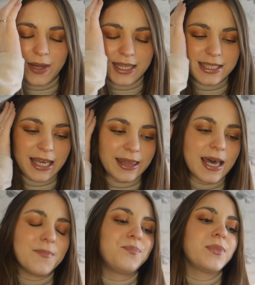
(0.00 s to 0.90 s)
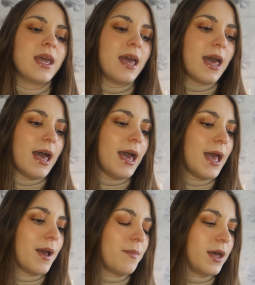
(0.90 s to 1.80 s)
when I seen them.
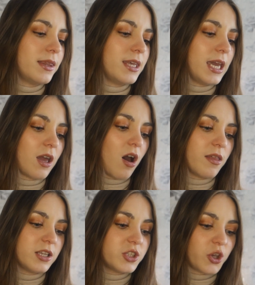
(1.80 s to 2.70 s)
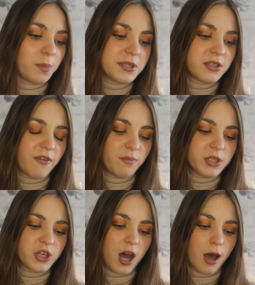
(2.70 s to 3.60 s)
They are the super soft
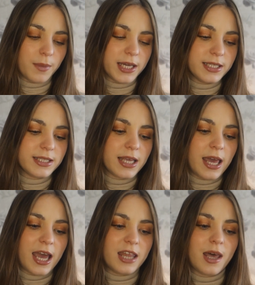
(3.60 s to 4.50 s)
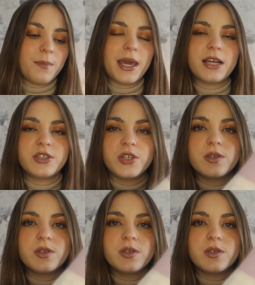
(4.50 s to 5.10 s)
pyjamas and they're made